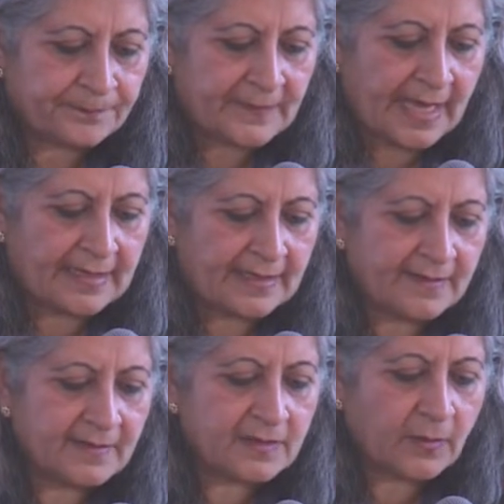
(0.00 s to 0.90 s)
And
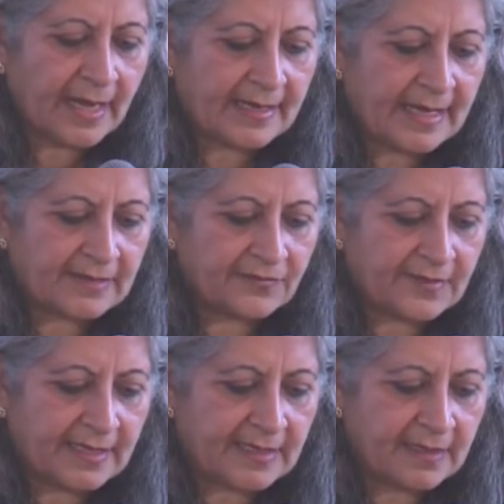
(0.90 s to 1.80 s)
in the twilight
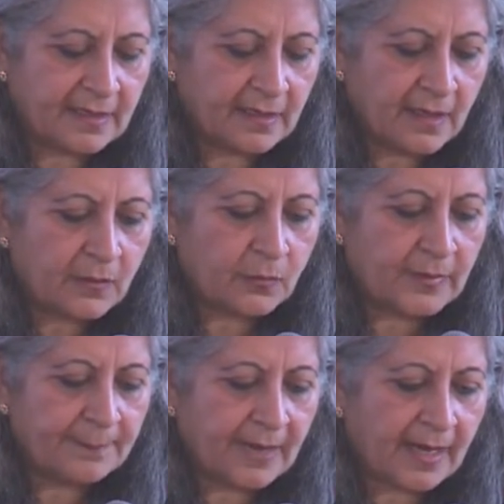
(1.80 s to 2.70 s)
fading,
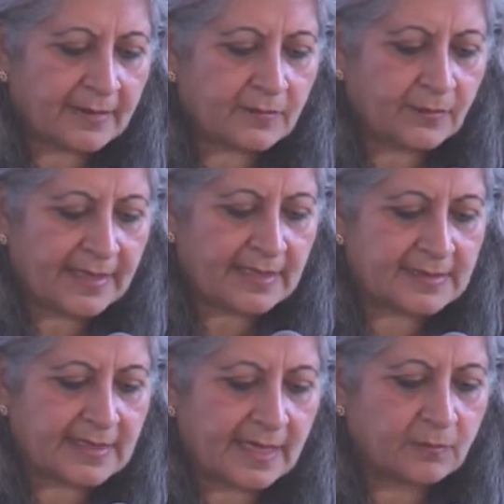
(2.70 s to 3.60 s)
we part
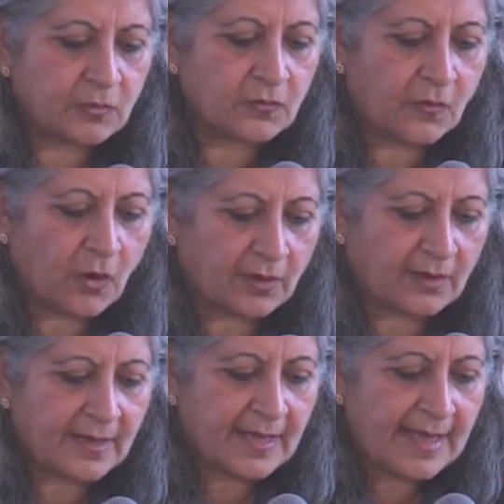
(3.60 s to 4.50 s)
ways and move
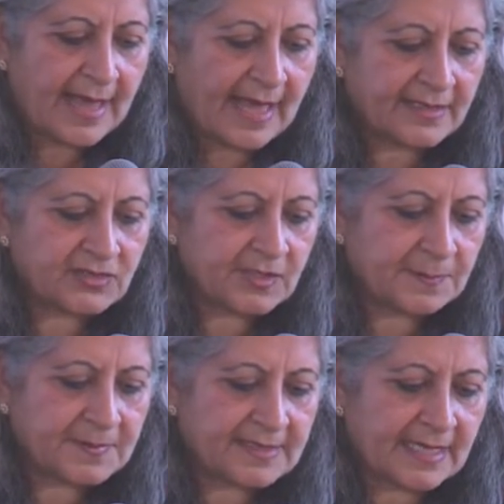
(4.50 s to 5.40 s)
on as
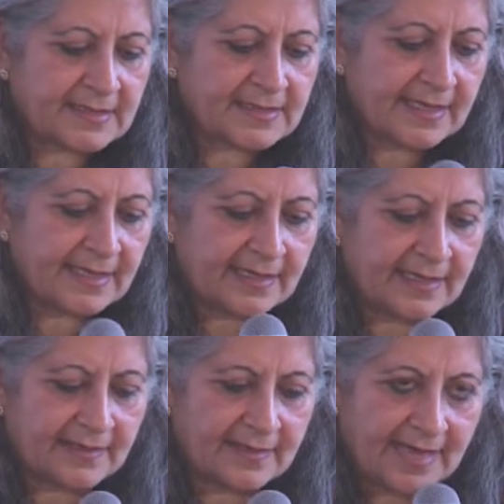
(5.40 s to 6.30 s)
ships that sail
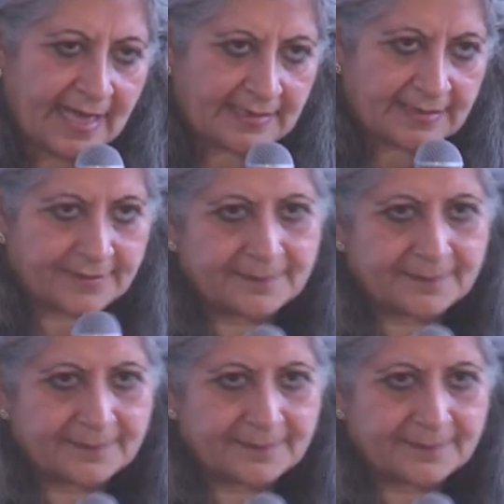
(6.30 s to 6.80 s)
in the night.